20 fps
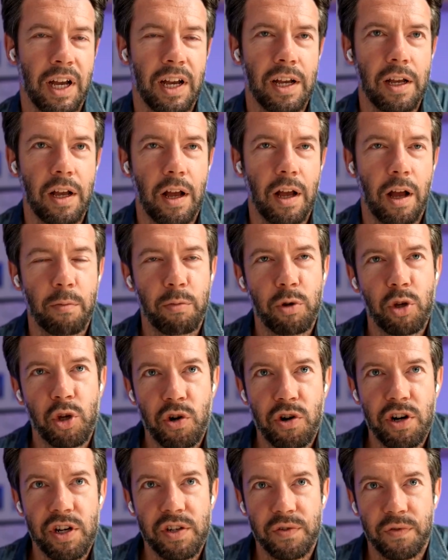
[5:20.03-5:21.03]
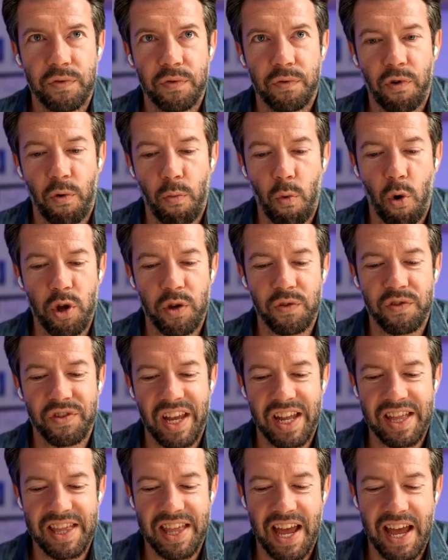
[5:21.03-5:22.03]
I'm curious from what you've
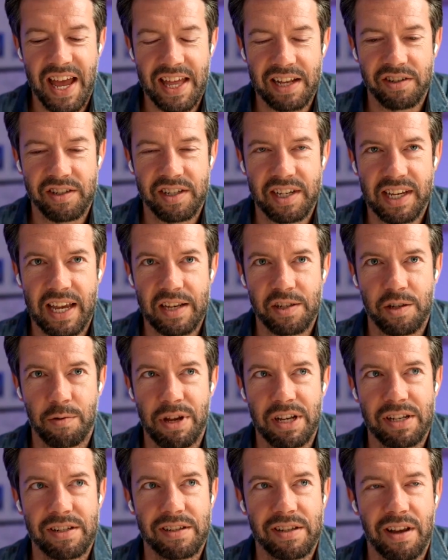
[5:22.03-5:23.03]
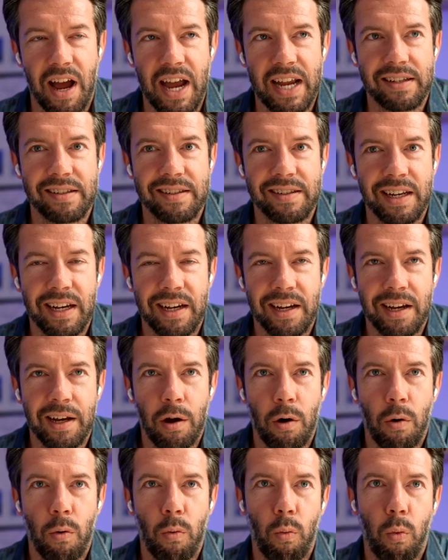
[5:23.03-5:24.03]
said there, and just to get some insights,
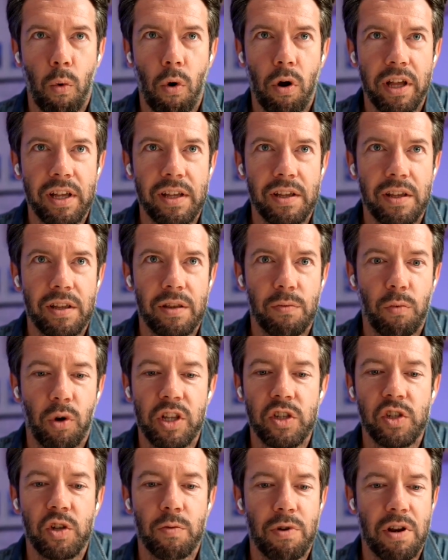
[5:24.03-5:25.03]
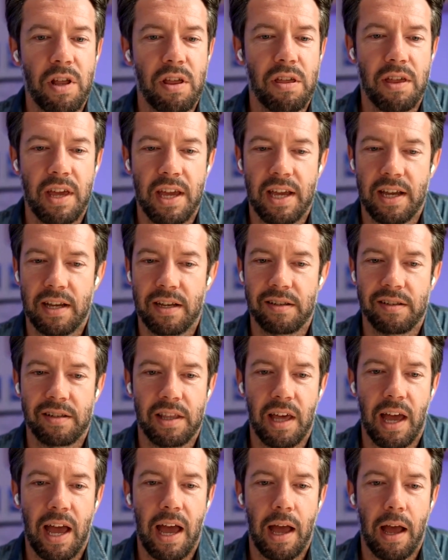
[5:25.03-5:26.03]
what are some of the things
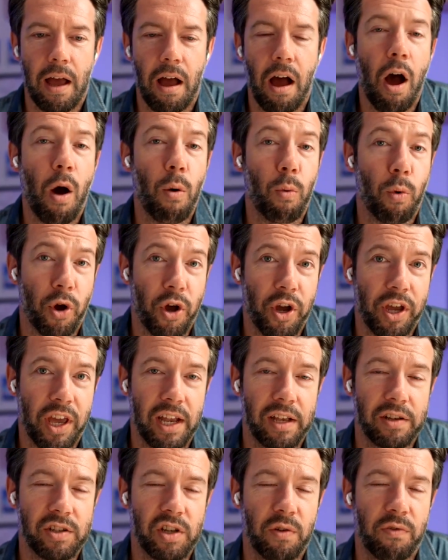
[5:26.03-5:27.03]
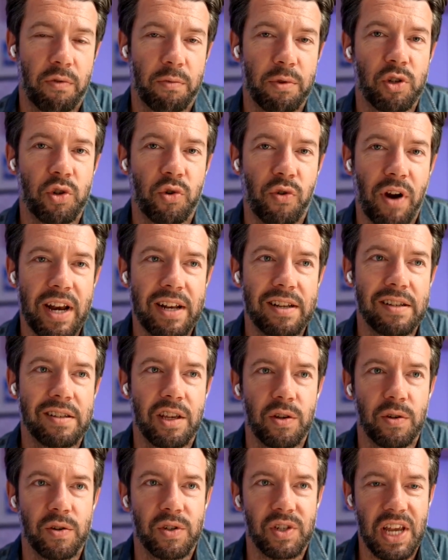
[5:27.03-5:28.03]
that are working? So from the trends that
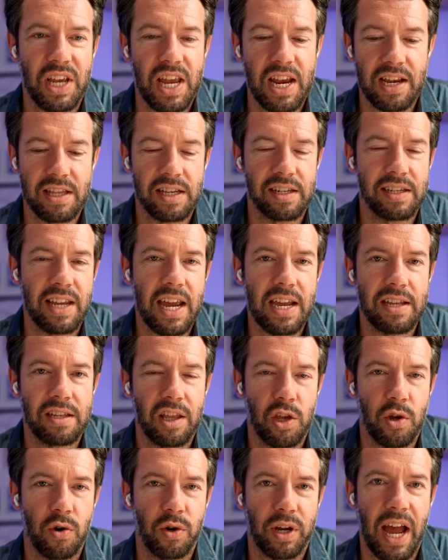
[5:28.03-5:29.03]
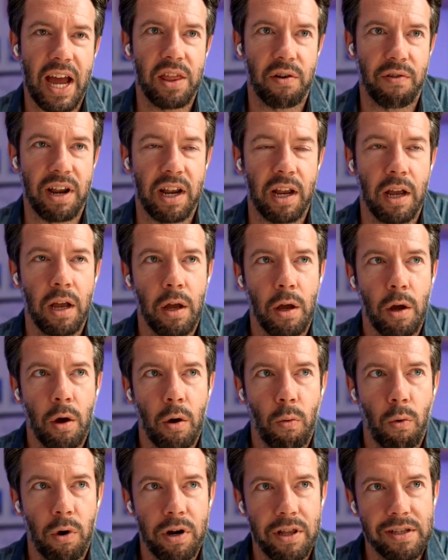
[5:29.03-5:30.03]
you're seeing and the data that you're gathering,
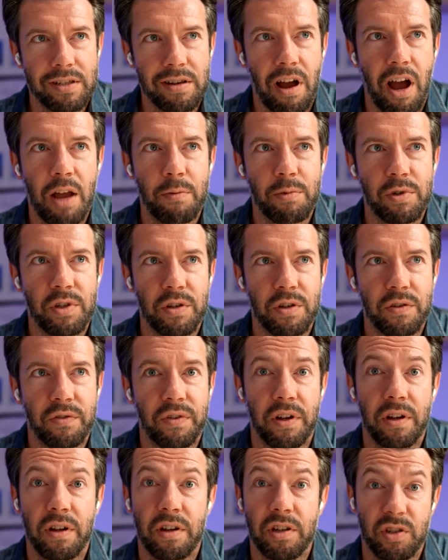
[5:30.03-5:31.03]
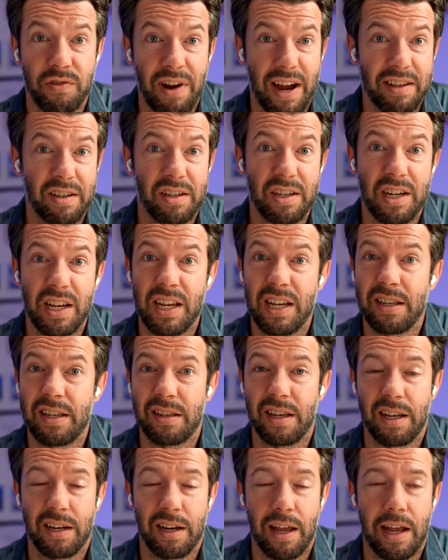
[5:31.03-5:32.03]
what are the types of strategies
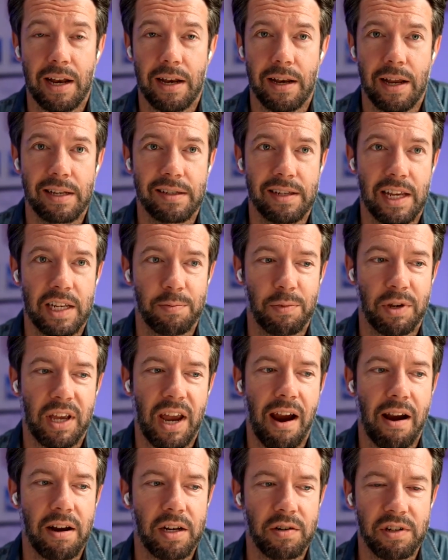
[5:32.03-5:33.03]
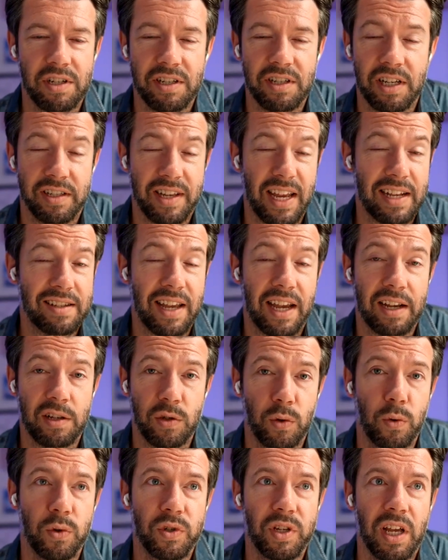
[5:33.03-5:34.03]
and assessment characteristics, EdTech
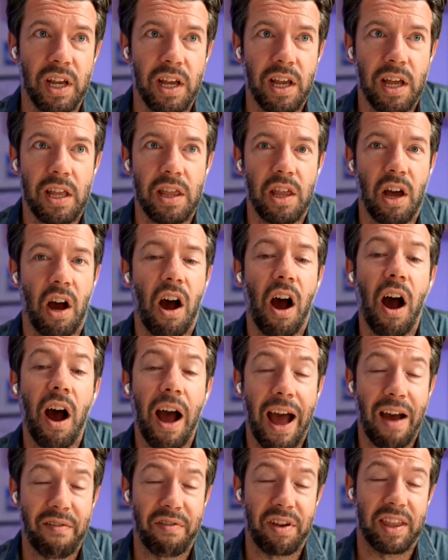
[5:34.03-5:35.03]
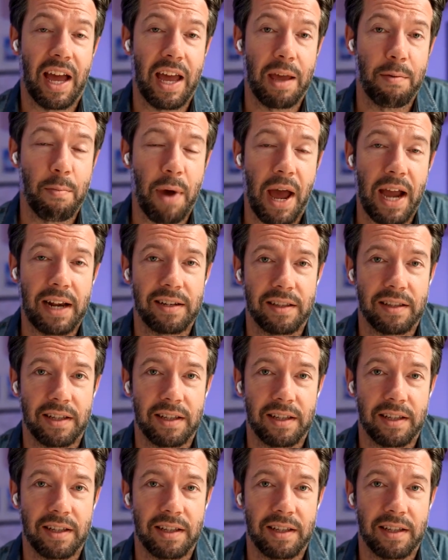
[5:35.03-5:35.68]
tools that are having that impact in the